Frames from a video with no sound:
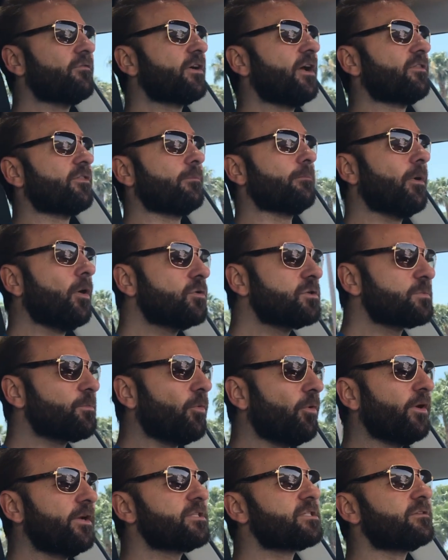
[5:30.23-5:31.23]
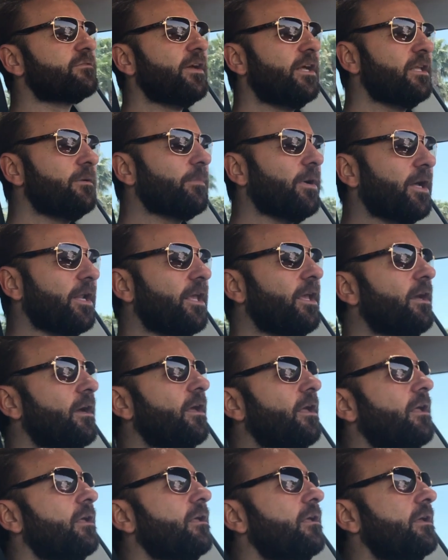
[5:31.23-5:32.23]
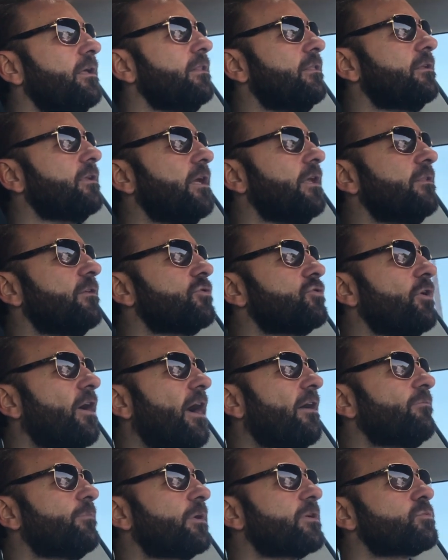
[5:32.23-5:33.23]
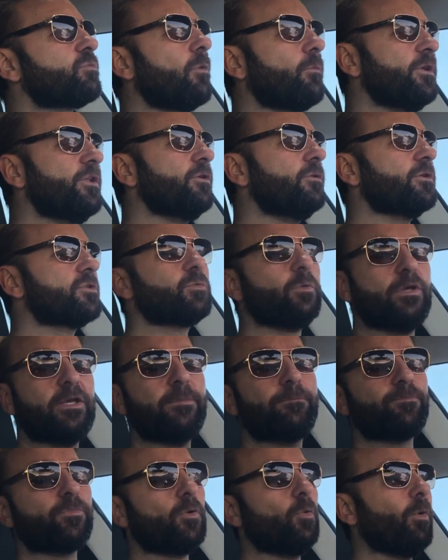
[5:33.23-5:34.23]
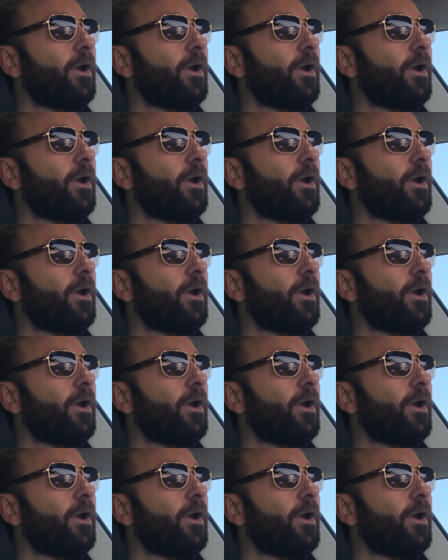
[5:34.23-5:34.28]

I've got the most points of anybody in the in the draft because what we do is we